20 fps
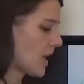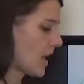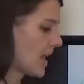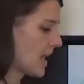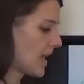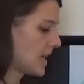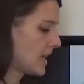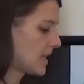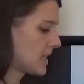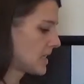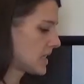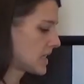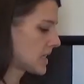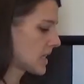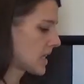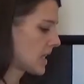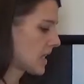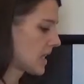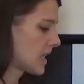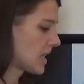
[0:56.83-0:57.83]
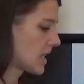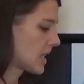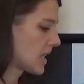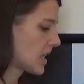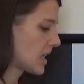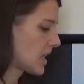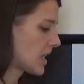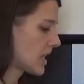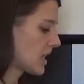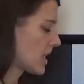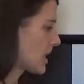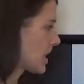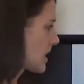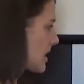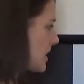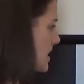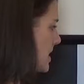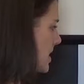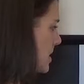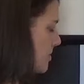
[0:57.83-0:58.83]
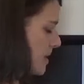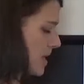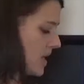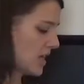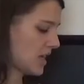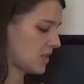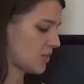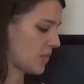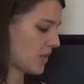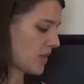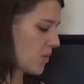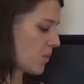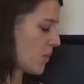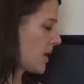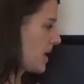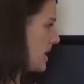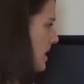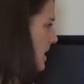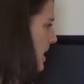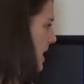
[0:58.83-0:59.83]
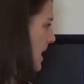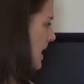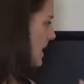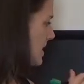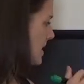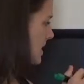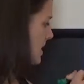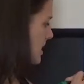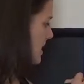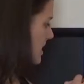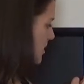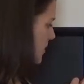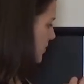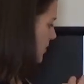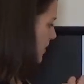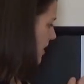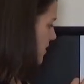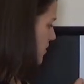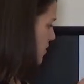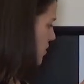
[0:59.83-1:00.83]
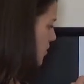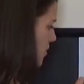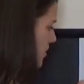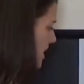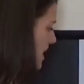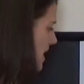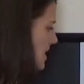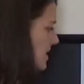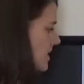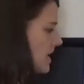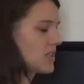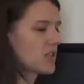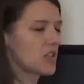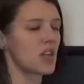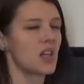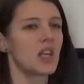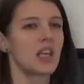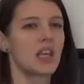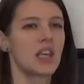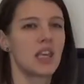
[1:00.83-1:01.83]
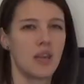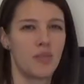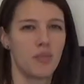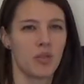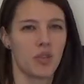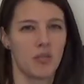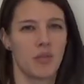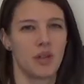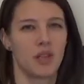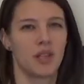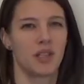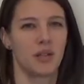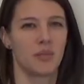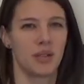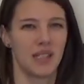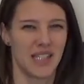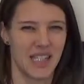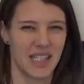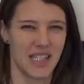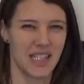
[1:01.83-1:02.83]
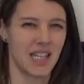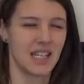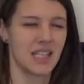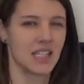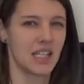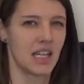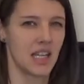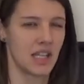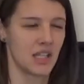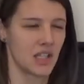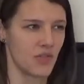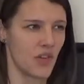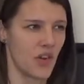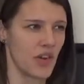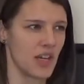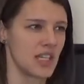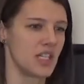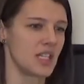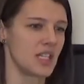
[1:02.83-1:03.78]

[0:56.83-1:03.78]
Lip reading: And this is because when the wind hits these front trees, it's going to keep them a little bit stunted. It's very